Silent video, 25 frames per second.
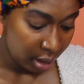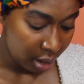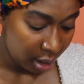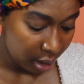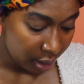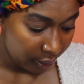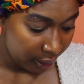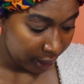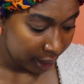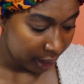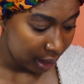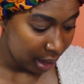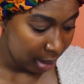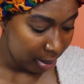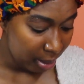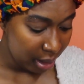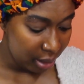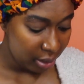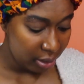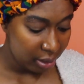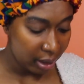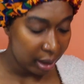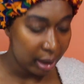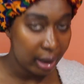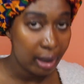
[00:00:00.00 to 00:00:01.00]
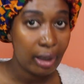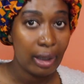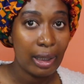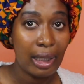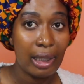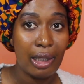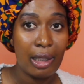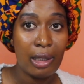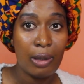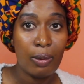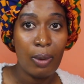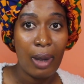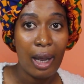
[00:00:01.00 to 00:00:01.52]
All right, let me try to get
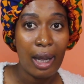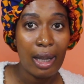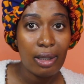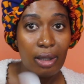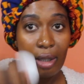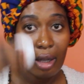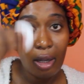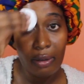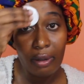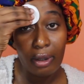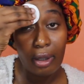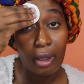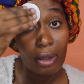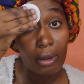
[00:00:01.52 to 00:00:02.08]
this wax off.